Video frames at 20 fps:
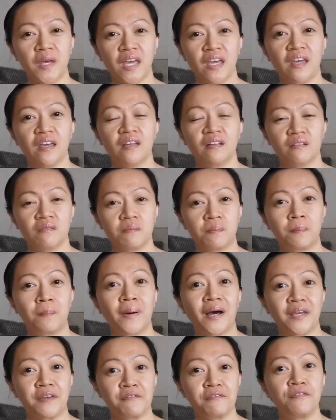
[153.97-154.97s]
and
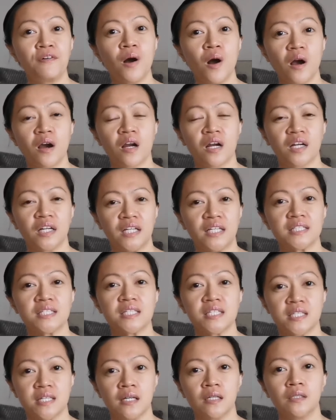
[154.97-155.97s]
by far it's
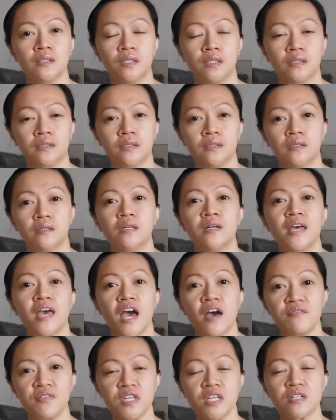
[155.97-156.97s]
still the
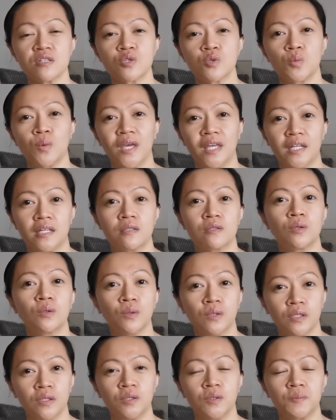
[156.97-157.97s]
heaviest weighted
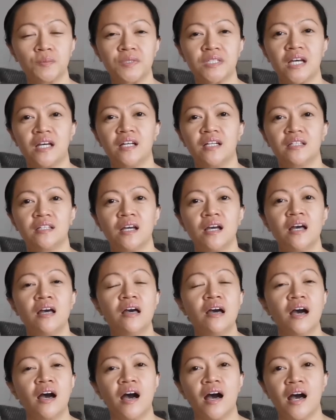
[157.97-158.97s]
hula hoop that
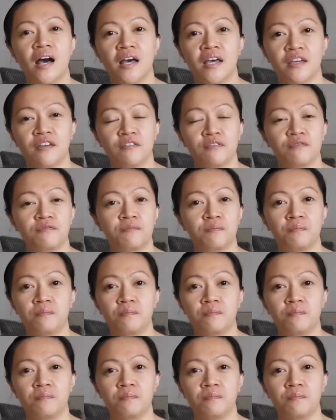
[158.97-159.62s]
I've